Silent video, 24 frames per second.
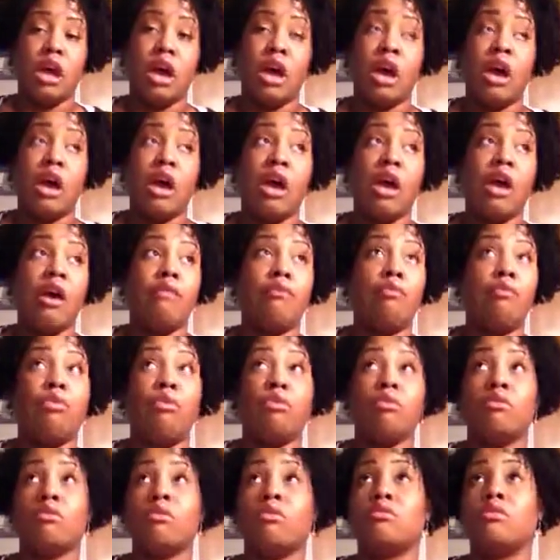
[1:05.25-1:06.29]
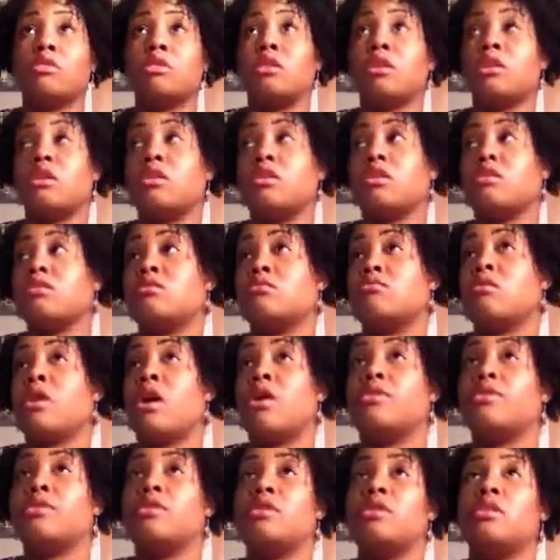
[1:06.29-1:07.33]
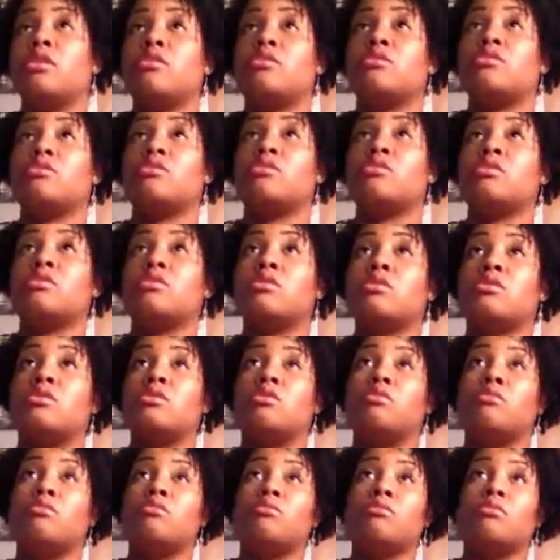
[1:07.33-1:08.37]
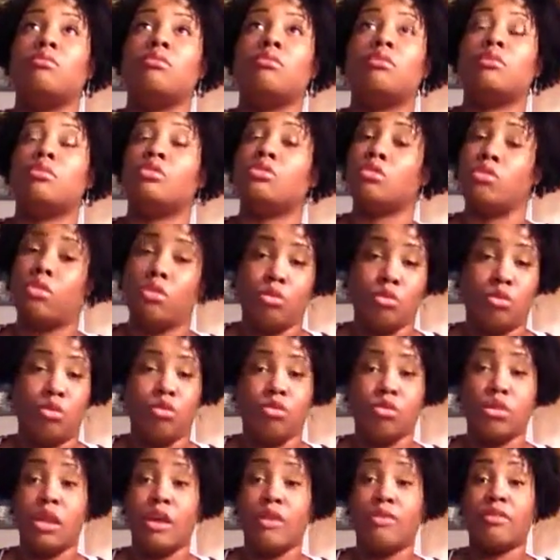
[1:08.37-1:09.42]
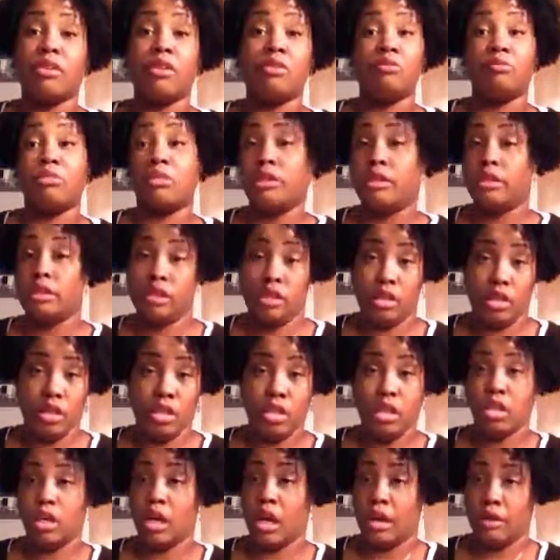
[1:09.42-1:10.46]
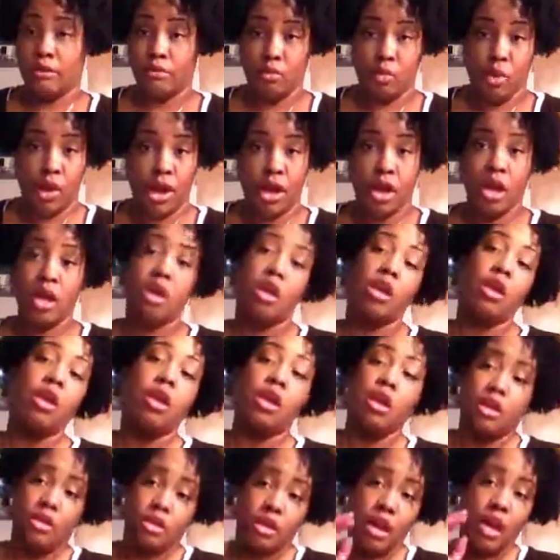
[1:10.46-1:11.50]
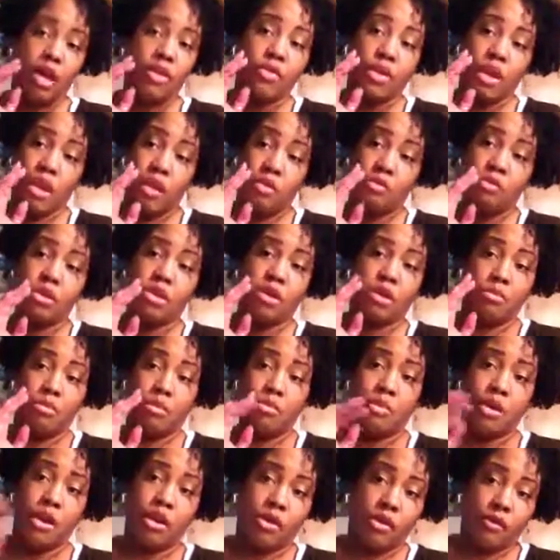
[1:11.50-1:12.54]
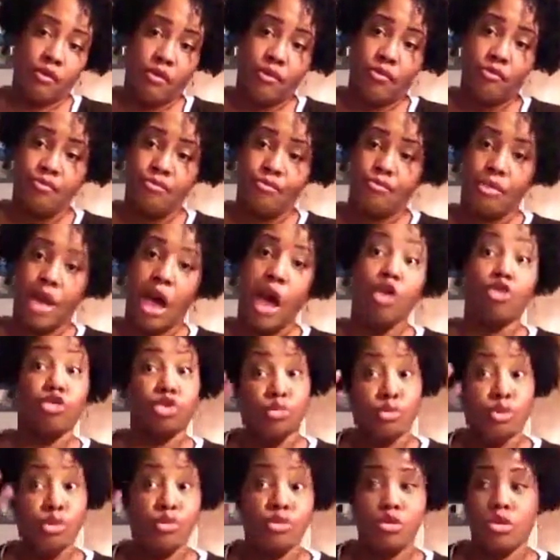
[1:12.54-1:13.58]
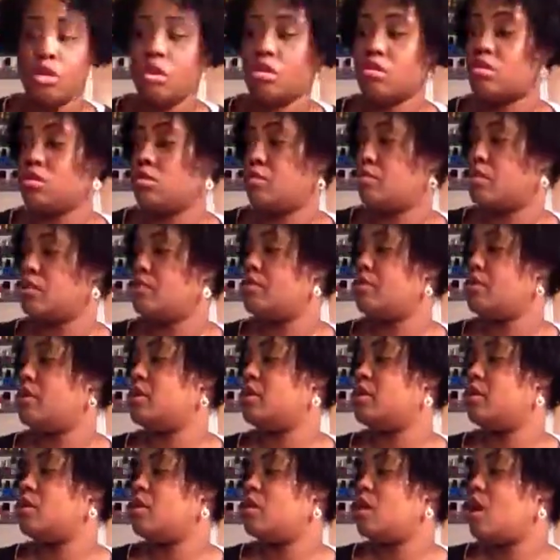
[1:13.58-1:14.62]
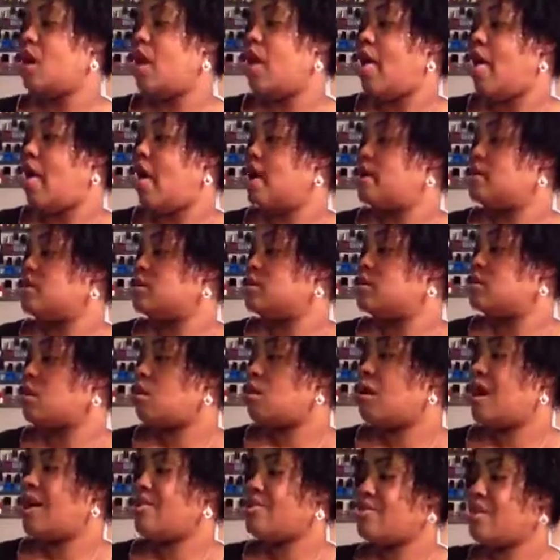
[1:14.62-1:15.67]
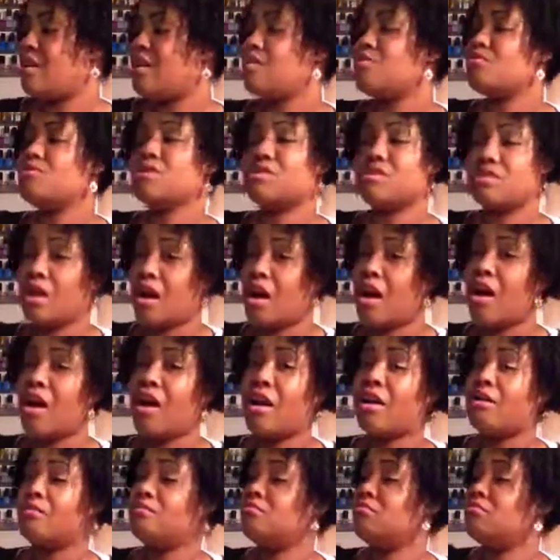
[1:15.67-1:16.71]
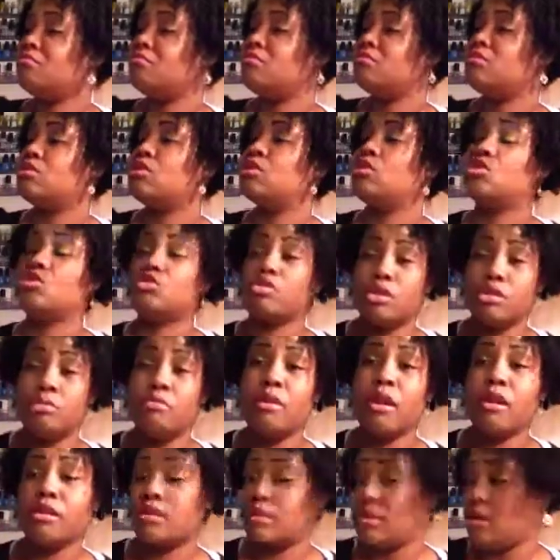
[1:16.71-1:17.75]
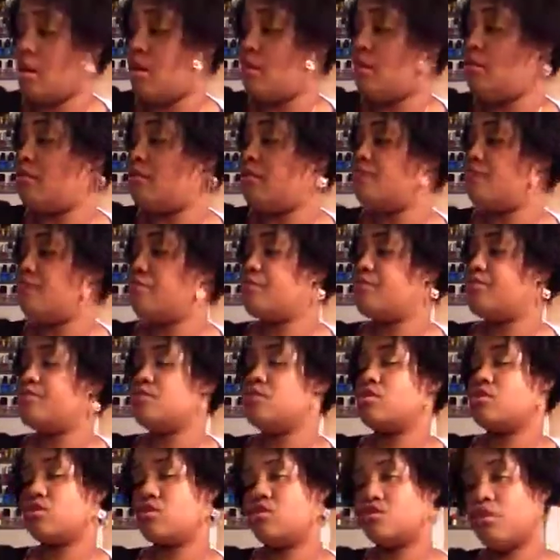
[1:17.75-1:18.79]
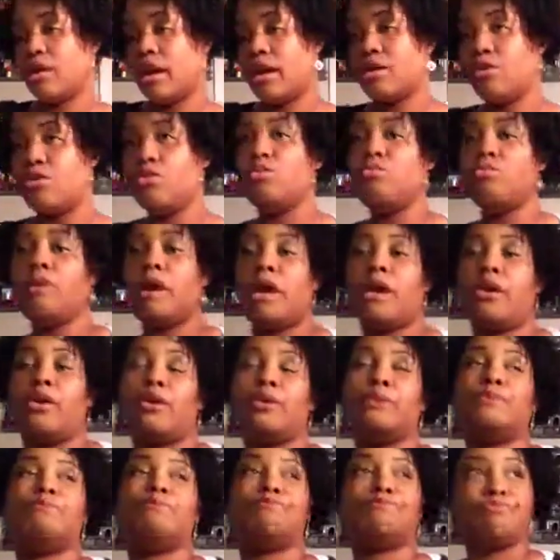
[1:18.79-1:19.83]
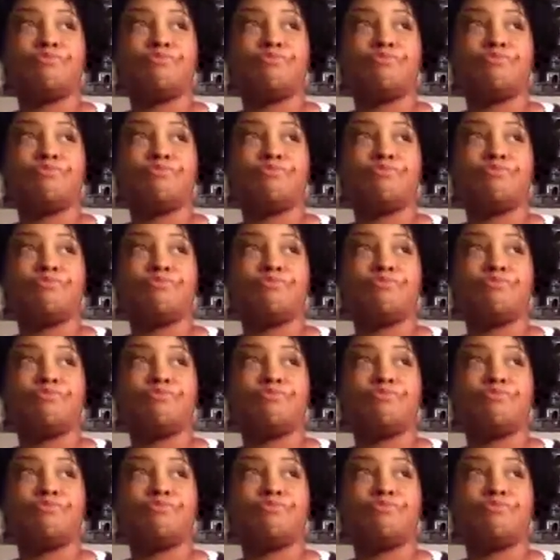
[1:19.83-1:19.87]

I have worn those things throughout the years to the soles have completely gave way. Now they have become a pair of house boots, so to speak, and so I thought it was time to treat myself to a new pair.